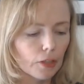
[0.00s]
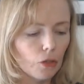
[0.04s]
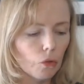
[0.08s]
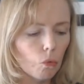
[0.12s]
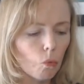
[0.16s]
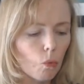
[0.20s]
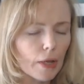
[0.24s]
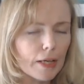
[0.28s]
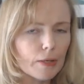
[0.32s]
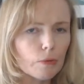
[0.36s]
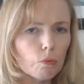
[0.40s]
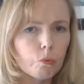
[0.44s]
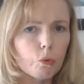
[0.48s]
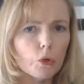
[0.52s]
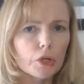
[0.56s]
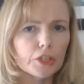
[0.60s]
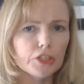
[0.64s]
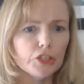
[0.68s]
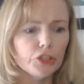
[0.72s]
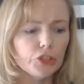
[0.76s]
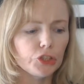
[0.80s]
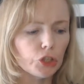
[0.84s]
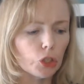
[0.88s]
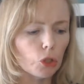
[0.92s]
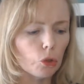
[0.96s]
We
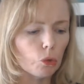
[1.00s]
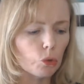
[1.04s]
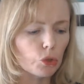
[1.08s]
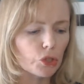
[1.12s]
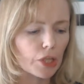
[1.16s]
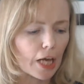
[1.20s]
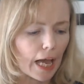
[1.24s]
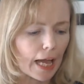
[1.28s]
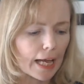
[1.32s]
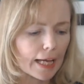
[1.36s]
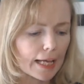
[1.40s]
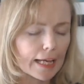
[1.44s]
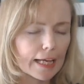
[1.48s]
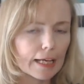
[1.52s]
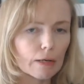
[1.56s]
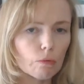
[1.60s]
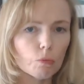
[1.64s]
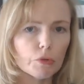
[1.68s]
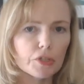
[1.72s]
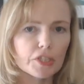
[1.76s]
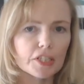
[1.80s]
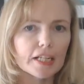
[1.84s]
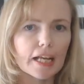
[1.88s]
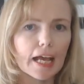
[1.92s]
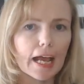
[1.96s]
wouldn't do that. It
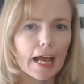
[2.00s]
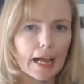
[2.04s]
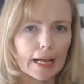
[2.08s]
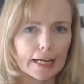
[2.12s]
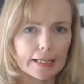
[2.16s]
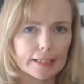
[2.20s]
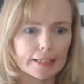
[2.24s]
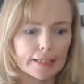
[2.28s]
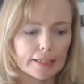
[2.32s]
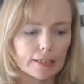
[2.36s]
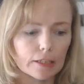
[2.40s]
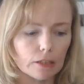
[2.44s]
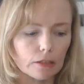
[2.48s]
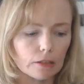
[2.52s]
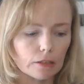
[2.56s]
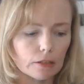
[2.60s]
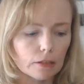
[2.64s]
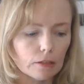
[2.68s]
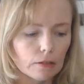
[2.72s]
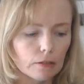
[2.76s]
was an accident.